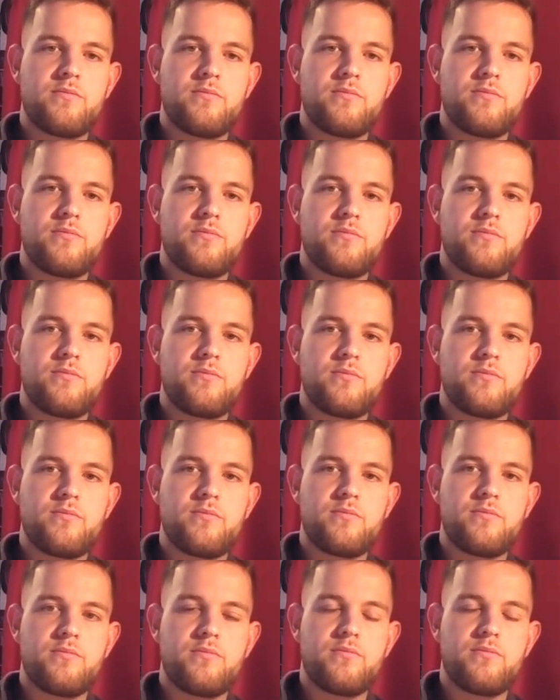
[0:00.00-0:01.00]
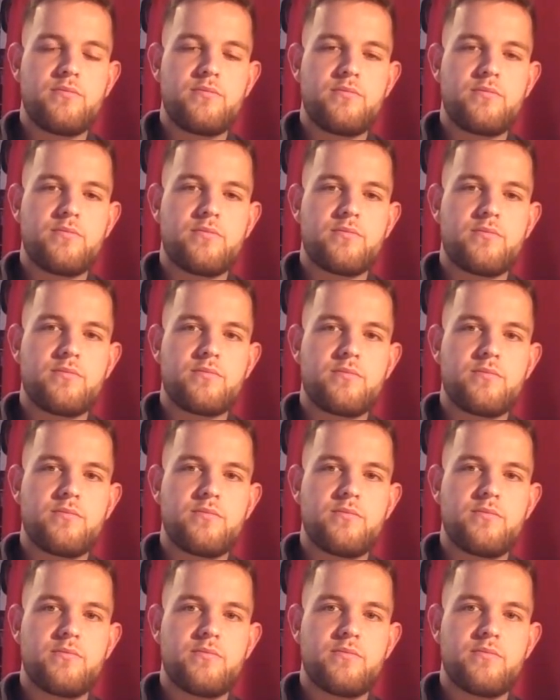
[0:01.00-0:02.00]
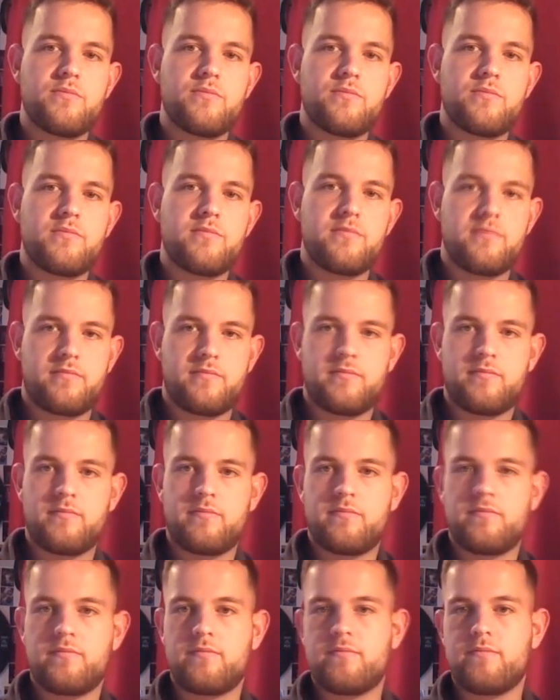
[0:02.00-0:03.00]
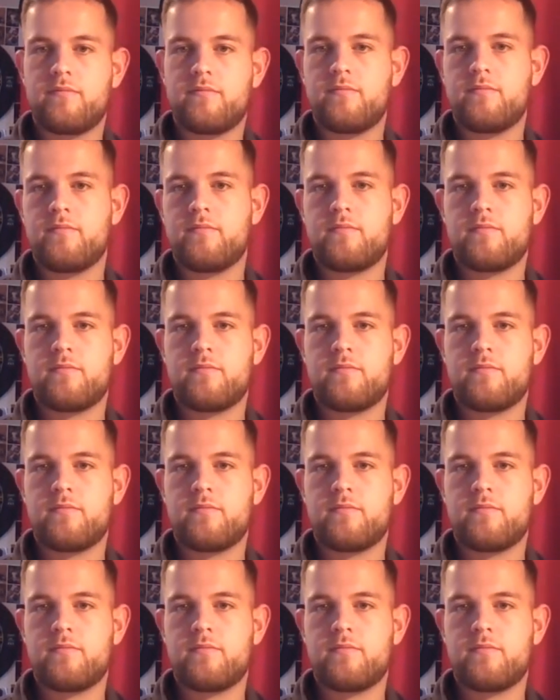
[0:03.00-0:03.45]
This person isn't speaking.